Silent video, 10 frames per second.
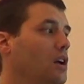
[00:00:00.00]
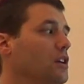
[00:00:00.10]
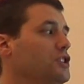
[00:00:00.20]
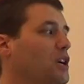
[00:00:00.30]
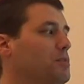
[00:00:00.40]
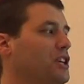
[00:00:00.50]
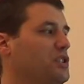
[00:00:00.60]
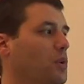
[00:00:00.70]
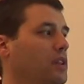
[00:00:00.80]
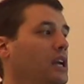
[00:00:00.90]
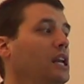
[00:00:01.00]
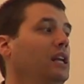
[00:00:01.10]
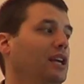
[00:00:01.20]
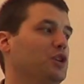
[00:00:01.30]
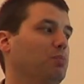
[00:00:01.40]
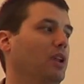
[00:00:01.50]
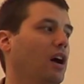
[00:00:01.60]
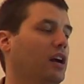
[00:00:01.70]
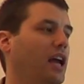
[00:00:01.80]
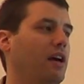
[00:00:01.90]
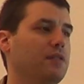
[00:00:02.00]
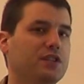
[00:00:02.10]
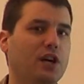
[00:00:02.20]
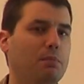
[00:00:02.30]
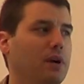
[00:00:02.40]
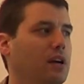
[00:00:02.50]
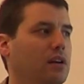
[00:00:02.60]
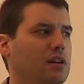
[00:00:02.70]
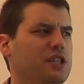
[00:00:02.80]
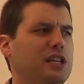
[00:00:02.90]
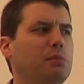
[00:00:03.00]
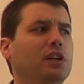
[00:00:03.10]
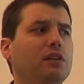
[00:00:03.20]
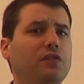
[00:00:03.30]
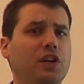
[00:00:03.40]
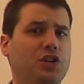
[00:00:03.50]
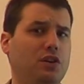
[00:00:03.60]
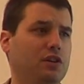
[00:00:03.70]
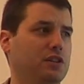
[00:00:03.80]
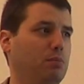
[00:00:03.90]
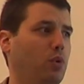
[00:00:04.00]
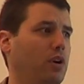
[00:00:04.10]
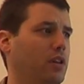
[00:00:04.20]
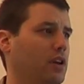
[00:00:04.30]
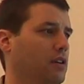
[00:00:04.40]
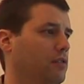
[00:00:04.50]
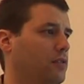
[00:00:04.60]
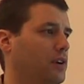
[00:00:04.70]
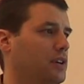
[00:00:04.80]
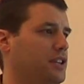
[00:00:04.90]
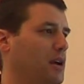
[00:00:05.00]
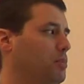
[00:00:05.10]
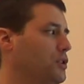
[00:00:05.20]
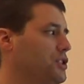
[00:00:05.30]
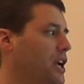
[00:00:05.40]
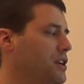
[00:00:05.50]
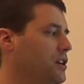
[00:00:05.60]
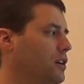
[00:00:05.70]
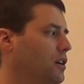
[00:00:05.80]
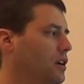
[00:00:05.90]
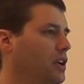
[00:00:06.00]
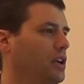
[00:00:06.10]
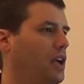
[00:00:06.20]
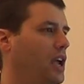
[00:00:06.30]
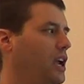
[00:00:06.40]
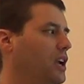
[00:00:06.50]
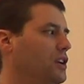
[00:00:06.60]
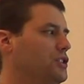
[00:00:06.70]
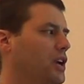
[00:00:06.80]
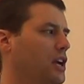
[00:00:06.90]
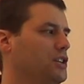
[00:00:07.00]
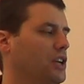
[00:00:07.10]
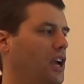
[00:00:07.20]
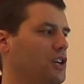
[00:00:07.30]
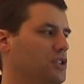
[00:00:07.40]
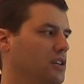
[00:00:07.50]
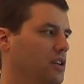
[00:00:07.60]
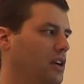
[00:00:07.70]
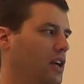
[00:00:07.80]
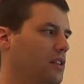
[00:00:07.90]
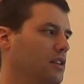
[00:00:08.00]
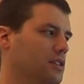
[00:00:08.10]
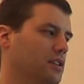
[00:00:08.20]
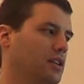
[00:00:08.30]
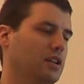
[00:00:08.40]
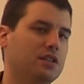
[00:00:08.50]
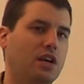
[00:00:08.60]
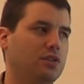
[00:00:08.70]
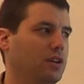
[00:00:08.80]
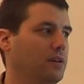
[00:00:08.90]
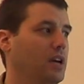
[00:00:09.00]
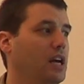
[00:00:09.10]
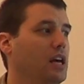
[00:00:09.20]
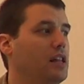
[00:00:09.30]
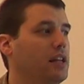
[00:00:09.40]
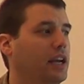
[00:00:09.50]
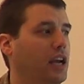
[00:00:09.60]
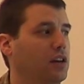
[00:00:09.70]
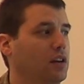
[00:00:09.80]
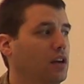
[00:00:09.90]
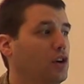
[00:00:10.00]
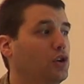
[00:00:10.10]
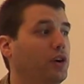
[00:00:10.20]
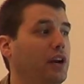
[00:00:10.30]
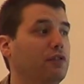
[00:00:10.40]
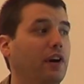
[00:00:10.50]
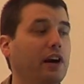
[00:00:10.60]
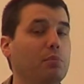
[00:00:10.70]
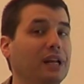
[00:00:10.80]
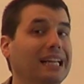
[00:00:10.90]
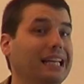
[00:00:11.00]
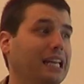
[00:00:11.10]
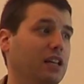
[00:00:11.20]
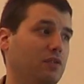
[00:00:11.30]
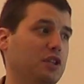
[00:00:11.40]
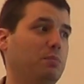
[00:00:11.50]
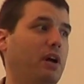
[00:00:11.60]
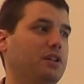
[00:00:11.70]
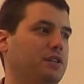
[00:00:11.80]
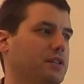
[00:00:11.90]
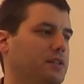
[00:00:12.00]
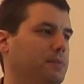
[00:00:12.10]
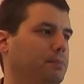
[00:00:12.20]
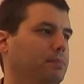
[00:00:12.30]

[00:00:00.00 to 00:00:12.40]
Subjects within each block have some similar features, the important thing. For example, gender, age, education, ethnicity, etc., that can create variability in the responses.